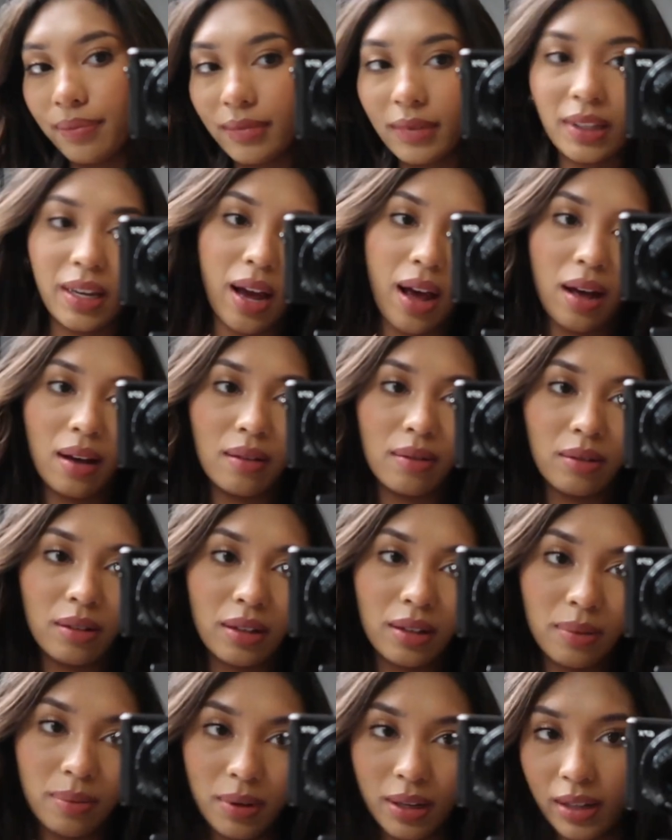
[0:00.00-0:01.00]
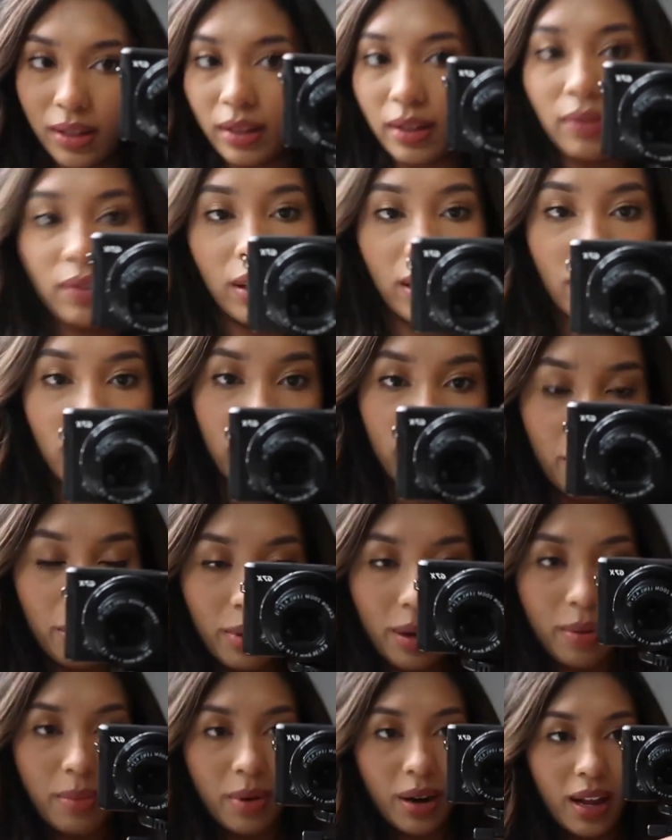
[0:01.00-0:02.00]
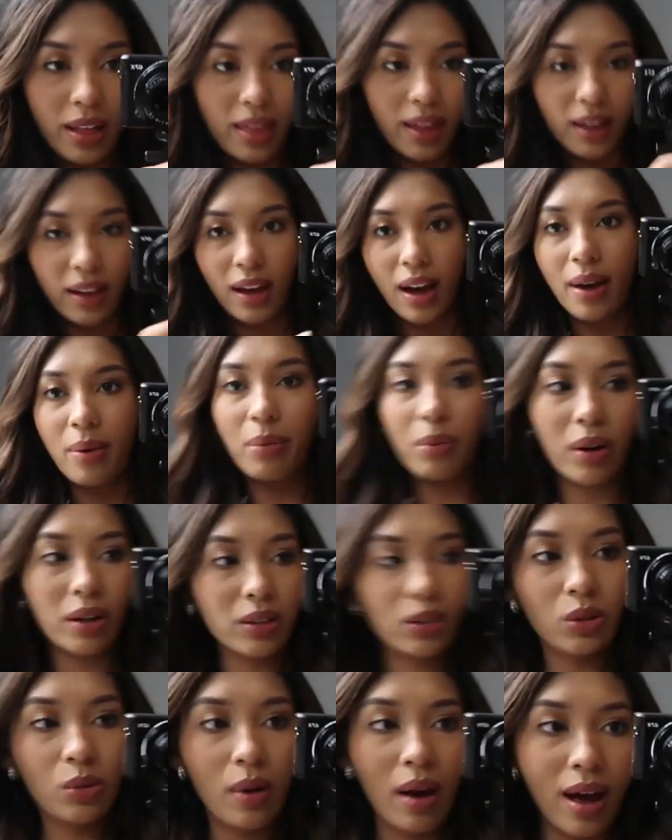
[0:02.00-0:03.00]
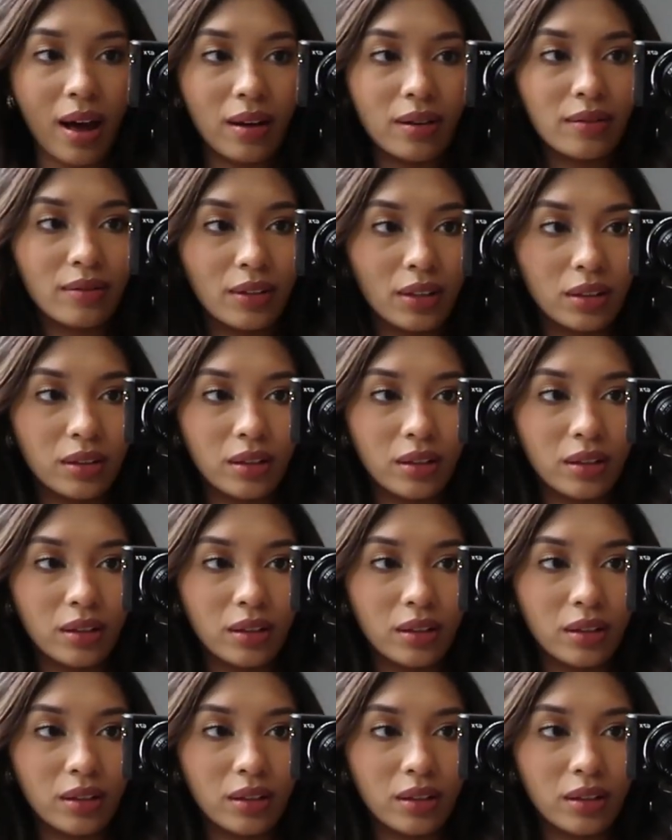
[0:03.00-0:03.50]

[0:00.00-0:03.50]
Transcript: yeah, we're going to be leaving in a little bit. But I think I want to have a